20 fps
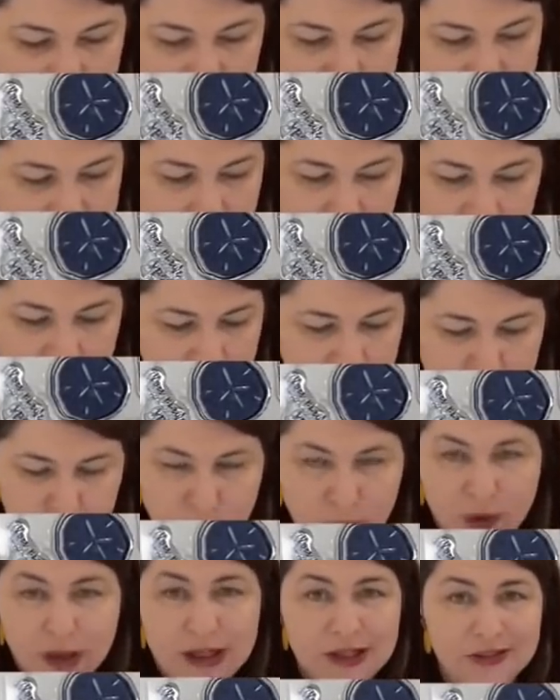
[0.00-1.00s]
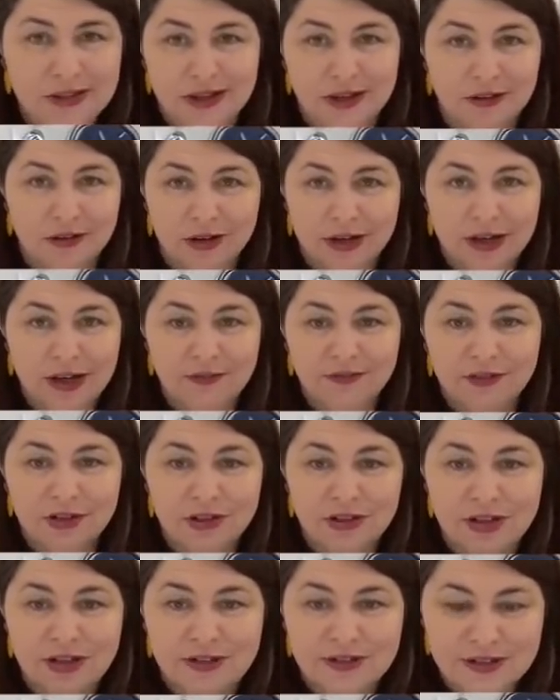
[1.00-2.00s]
tape or anything, like
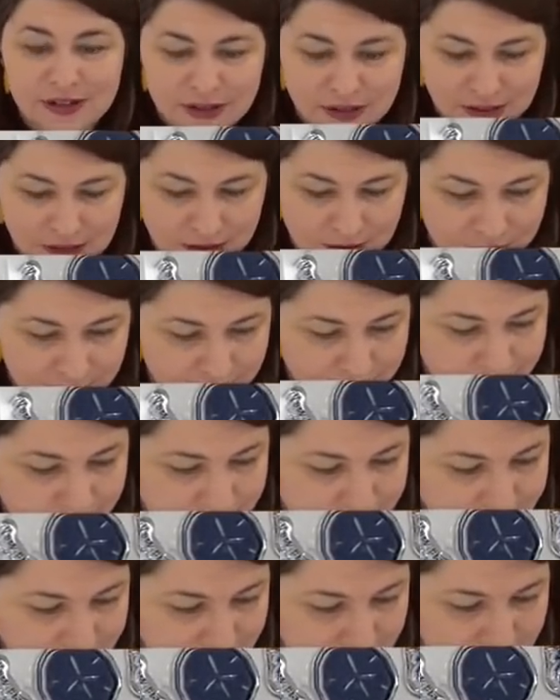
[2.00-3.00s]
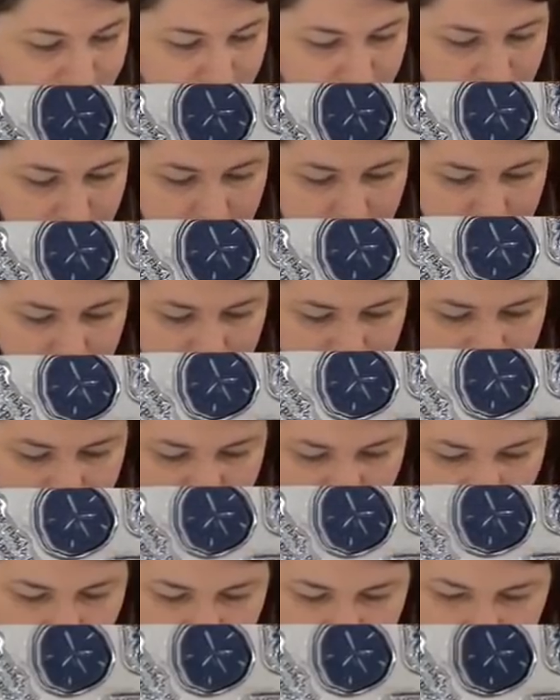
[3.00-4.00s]
everything's in here.
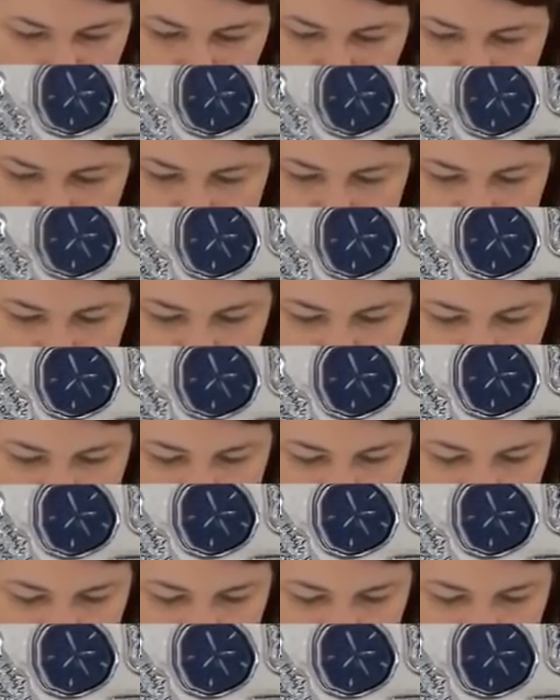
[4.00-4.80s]
So our first one is